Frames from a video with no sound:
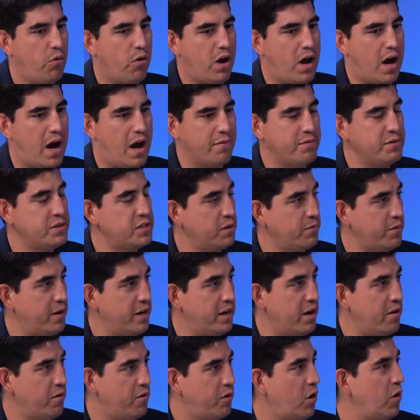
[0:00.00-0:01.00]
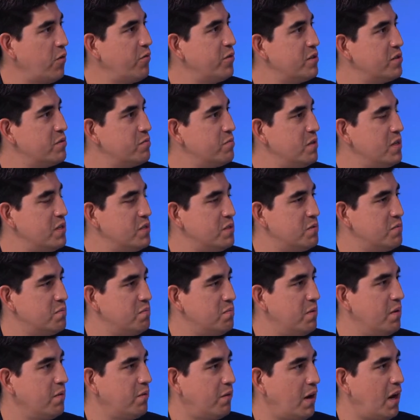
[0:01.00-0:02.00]
Obviously right now COVID is
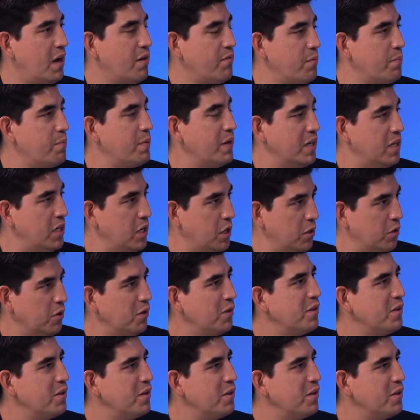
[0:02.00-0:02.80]
kind of a big deal.